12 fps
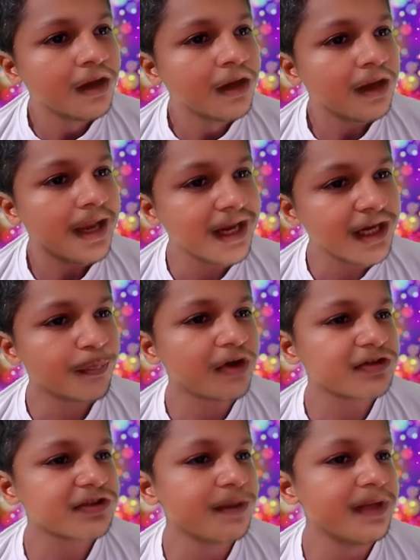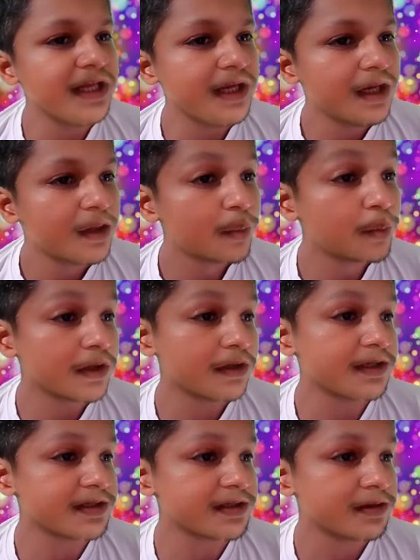And possibly
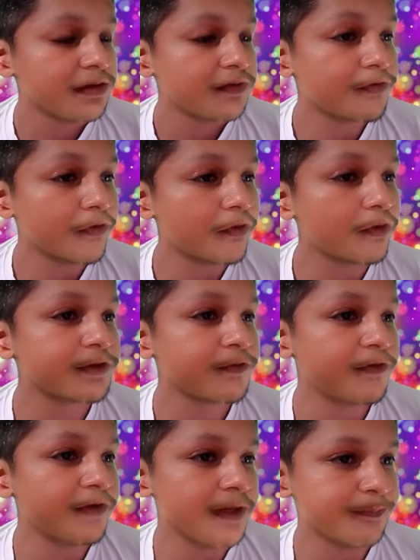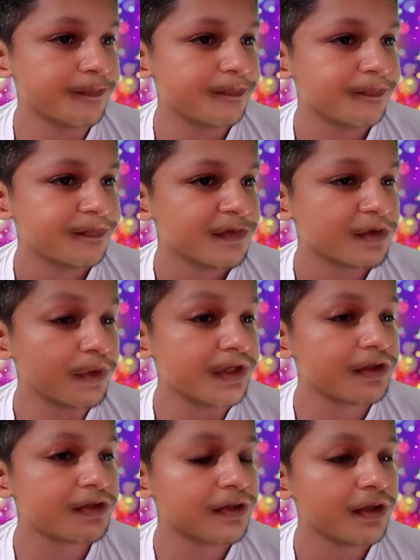worst, fourth film. So
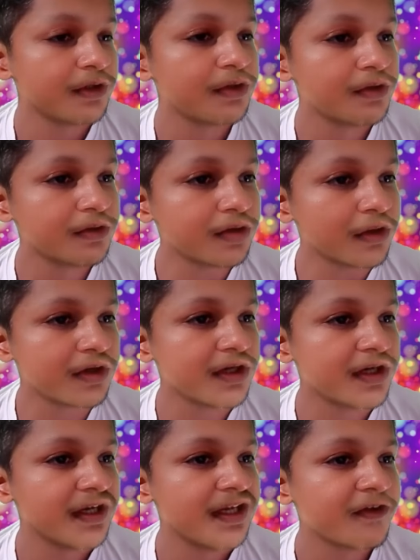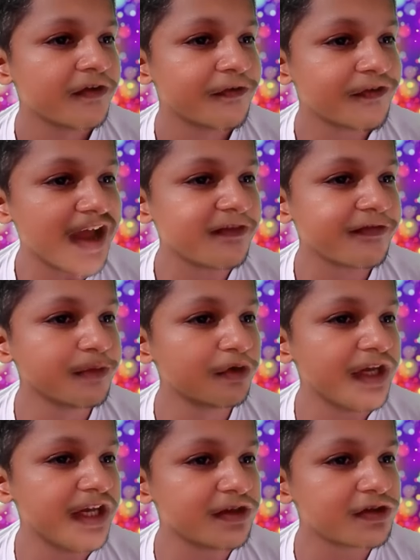it took five
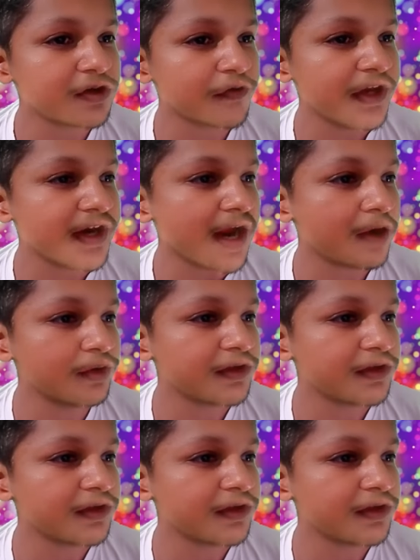movies to figure out the